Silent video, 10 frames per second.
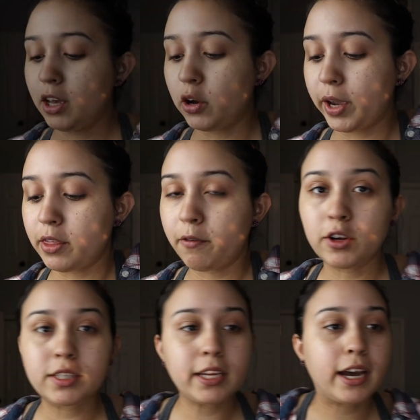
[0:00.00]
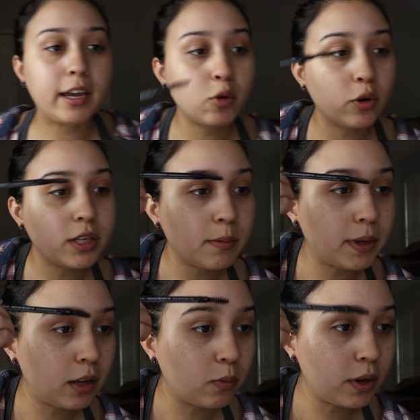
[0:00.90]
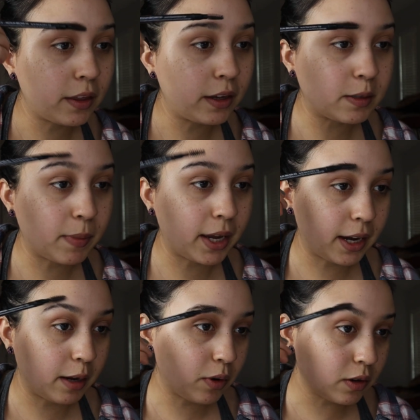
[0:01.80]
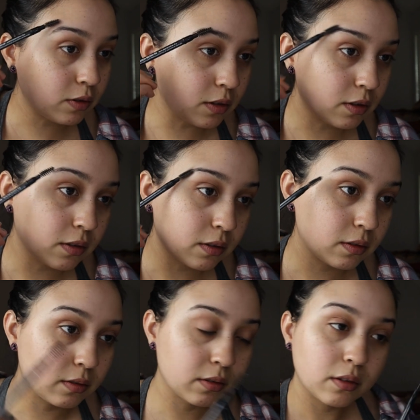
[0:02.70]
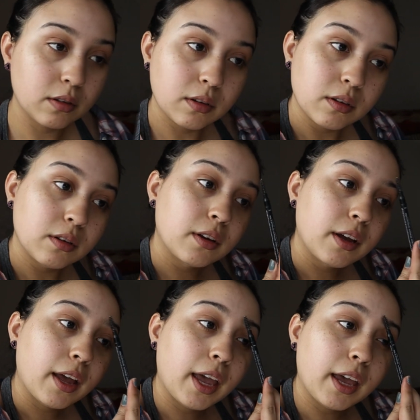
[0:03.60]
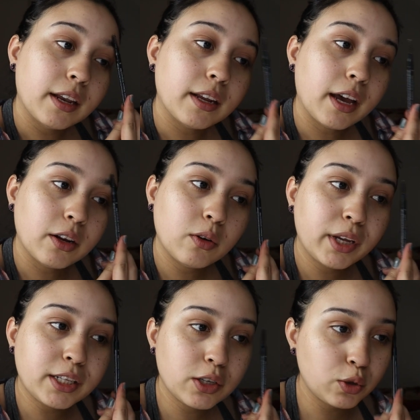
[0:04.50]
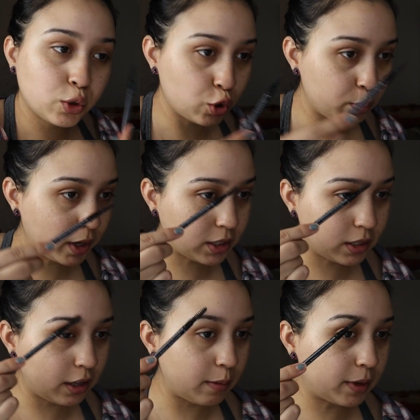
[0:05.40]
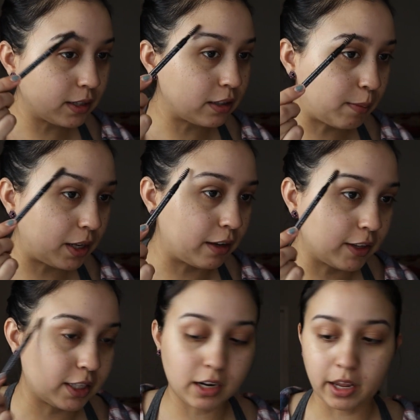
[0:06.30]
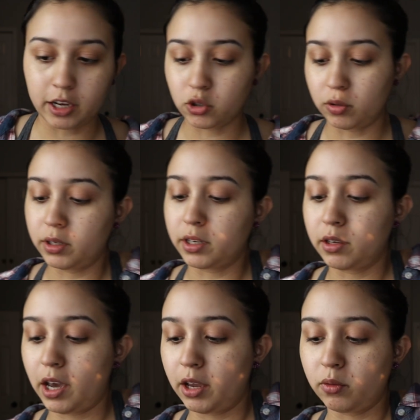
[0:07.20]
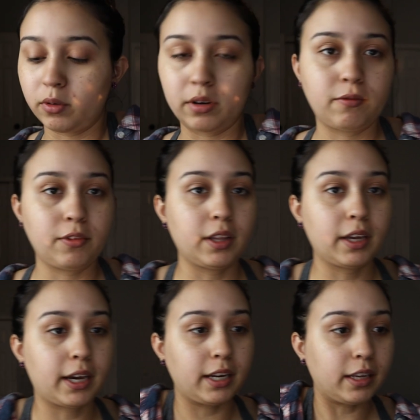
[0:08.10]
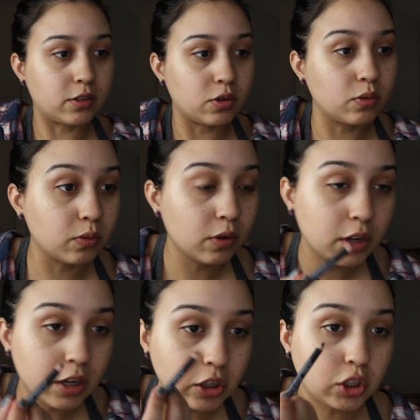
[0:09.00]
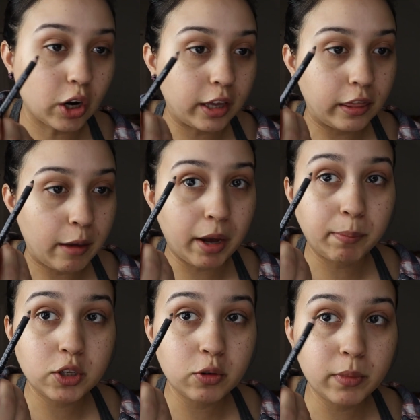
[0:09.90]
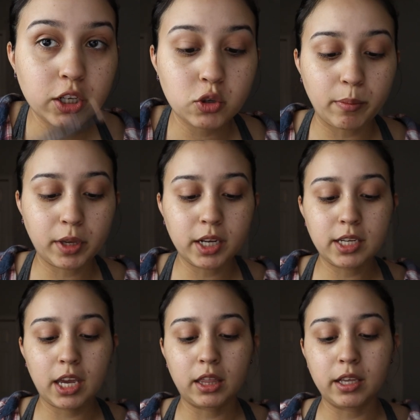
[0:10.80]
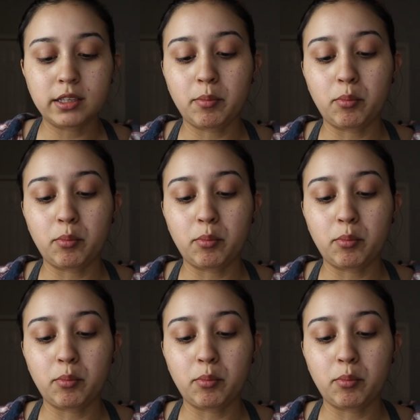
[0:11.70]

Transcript: Okay, the first thing I am going to begin with is my eyebrows. And I don't like to do too much to them because, I mean, if it's a natural look, I don't feel like I need to darken them up too much. So I'm going to take this